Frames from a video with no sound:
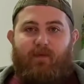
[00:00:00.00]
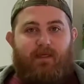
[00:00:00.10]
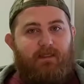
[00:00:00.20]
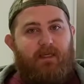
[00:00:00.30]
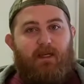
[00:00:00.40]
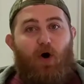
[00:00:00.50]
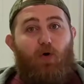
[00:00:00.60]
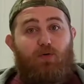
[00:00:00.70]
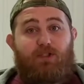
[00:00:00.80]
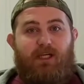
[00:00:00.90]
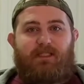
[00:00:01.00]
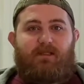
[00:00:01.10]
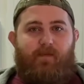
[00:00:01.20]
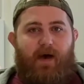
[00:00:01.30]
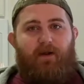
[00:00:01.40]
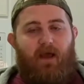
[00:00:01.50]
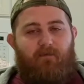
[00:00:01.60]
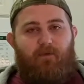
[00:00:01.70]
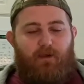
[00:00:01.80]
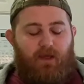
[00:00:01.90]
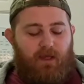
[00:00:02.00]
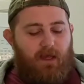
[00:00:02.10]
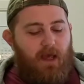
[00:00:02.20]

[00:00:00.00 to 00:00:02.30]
because it can hold just about everything.